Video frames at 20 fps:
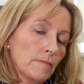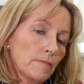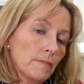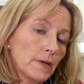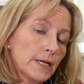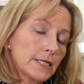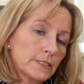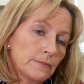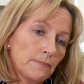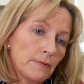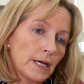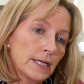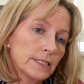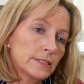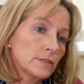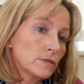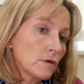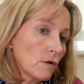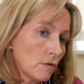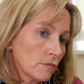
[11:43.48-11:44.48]
may
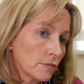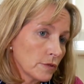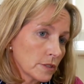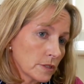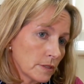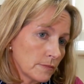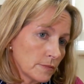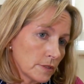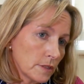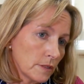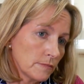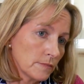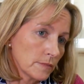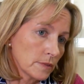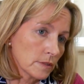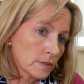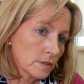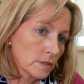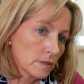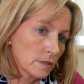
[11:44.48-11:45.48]
depend on the
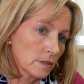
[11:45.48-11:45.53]
symptoms.